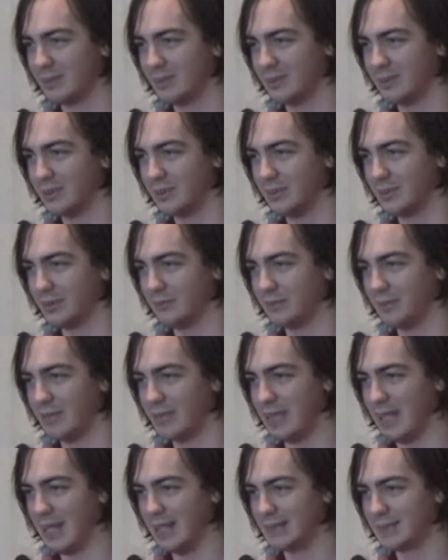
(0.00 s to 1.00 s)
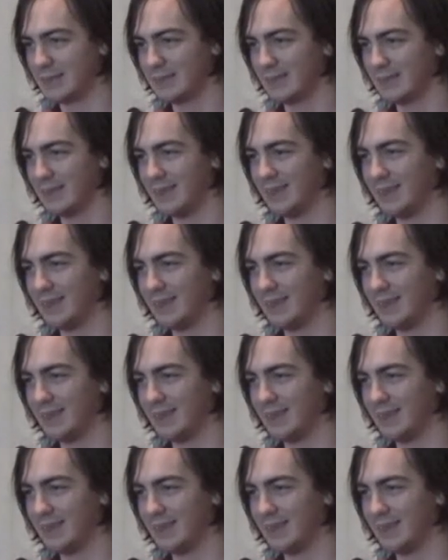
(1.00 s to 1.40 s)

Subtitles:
Is it going to fit? Yes!